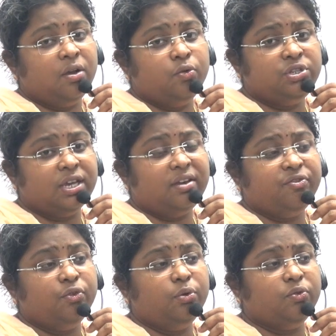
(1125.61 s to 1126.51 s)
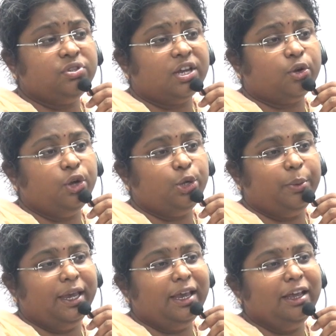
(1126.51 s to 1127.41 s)
which are going to
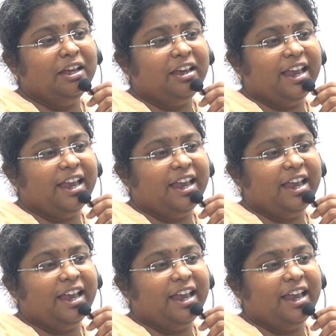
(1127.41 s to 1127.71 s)
be